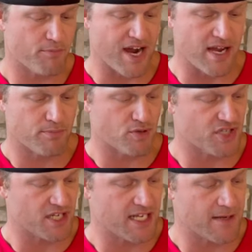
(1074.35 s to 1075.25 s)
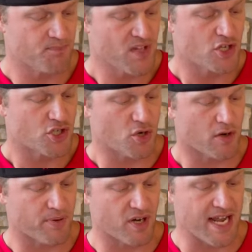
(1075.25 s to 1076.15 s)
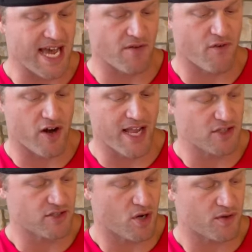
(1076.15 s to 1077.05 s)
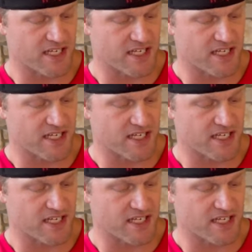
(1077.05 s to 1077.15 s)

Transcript: Brian Buscini, short punt out of our end zone.